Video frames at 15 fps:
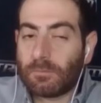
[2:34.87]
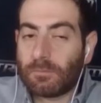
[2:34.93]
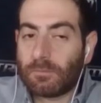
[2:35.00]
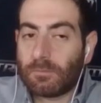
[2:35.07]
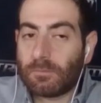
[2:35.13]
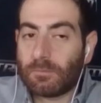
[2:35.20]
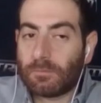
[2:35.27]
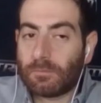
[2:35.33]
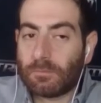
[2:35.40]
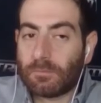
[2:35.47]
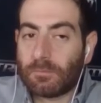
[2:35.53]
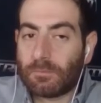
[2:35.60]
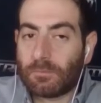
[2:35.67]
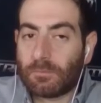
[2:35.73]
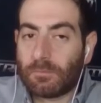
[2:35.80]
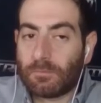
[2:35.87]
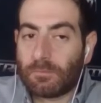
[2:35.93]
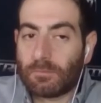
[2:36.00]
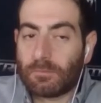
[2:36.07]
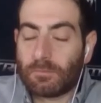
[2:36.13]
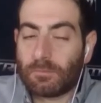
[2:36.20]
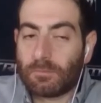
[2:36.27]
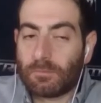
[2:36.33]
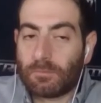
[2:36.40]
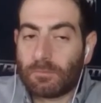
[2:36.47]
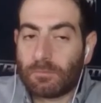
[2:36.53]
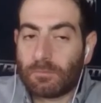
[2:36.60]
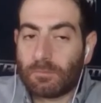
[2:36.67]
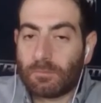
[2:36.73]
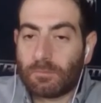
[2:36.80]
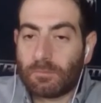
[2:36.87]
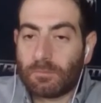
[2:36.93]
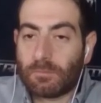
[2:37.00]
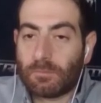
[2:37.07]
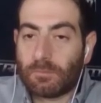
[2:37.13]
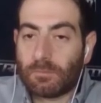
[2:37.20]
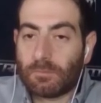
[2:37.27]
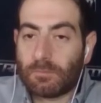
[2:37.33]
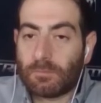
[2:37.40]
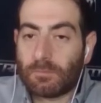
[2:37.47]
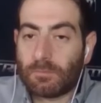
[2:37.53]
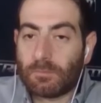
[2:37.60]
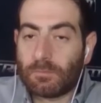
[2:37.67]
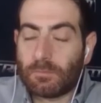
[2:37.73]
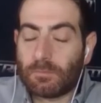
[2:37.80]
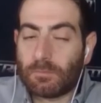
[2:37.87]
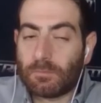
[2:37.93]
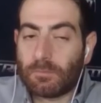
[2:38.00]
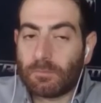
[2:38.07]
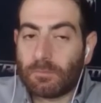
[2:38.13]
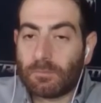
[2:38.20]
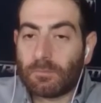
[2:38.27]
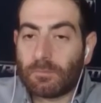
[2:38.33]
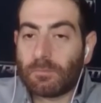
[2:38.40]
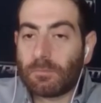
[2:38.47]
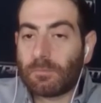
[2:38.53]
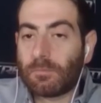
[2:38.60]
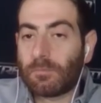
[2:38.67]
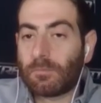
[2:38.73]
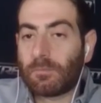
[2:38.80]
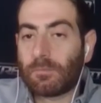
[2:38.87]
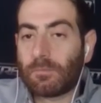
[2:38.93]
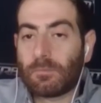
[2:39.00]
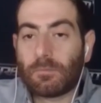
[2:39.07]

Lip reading: This person isn't speaking.